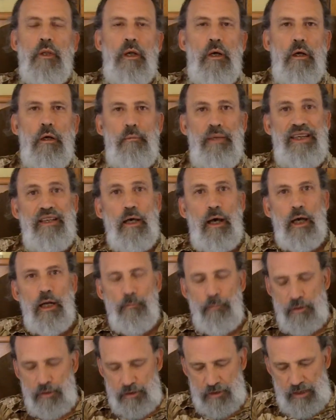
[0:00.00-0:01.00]
um,
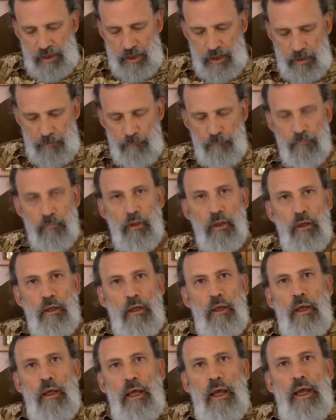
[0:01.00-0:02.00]
economists say,
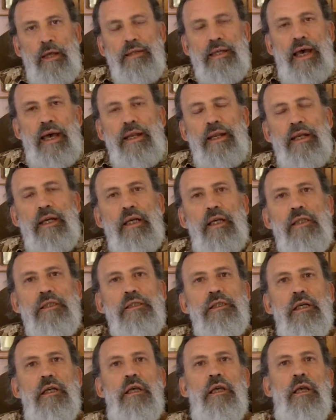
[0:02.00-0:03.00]
and that
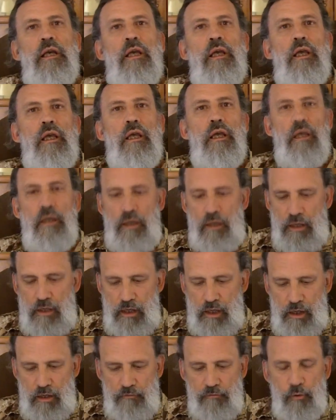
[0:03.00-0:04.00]
is,
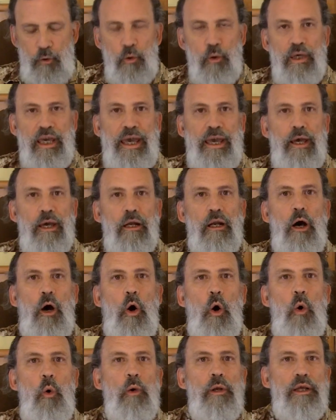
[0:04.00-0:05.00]
if you can't
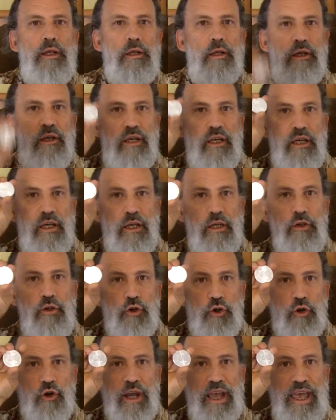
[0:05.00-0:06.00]
hold it in
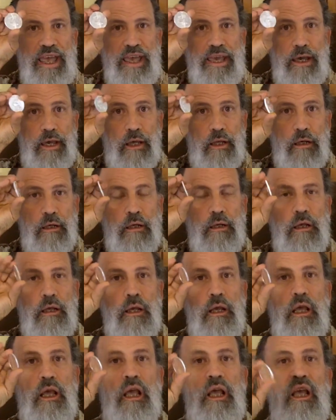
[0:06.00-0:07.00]
your hand,
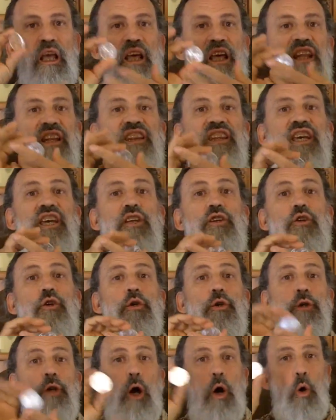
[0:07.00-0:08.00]
then
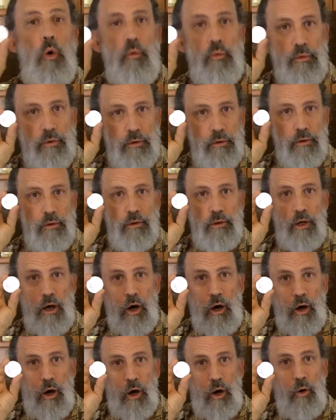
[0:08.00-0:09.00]
you don't
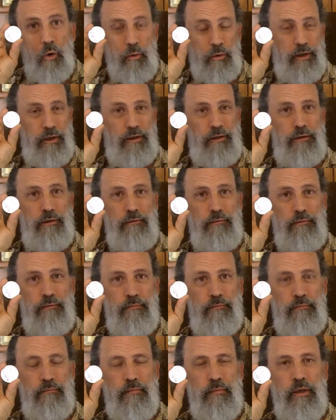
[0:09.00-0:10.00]
own it.
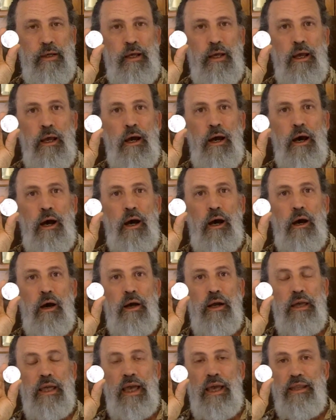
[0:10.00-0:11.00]
All
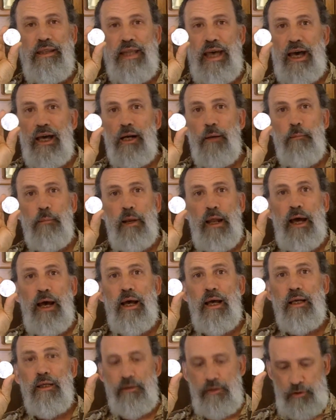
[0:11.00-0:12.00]
right, and that
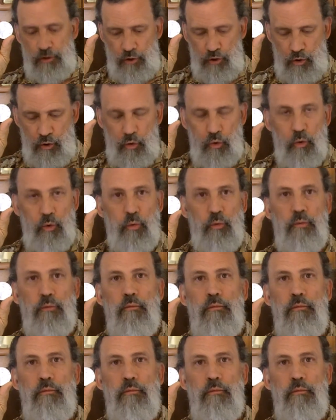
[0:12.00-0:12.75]
applies to